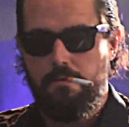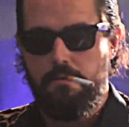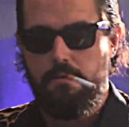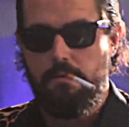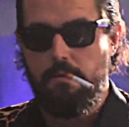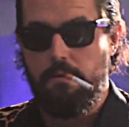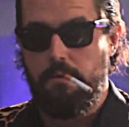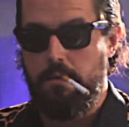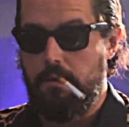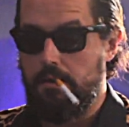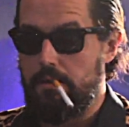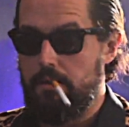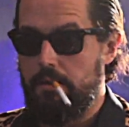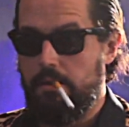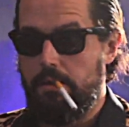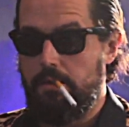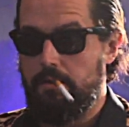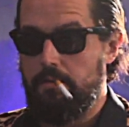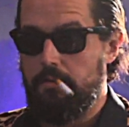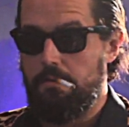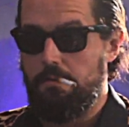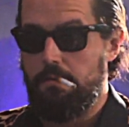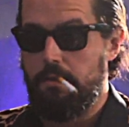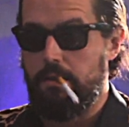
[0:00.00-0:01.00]
though it's hard to get her to
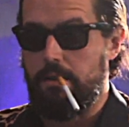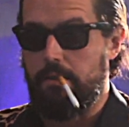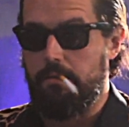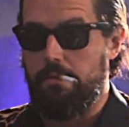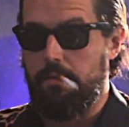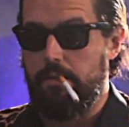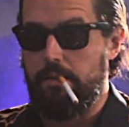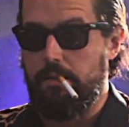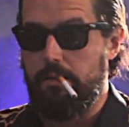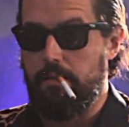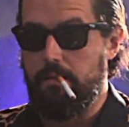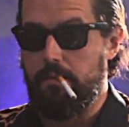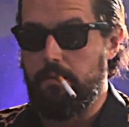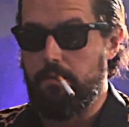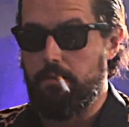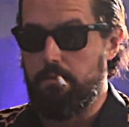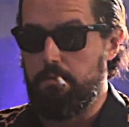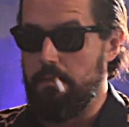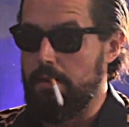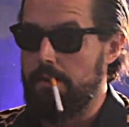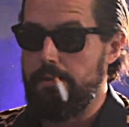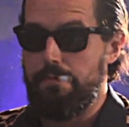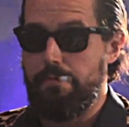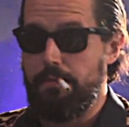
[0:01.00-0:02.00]
work without
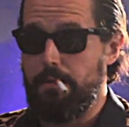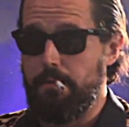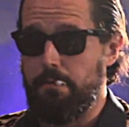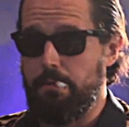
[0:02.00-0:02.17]
bribing her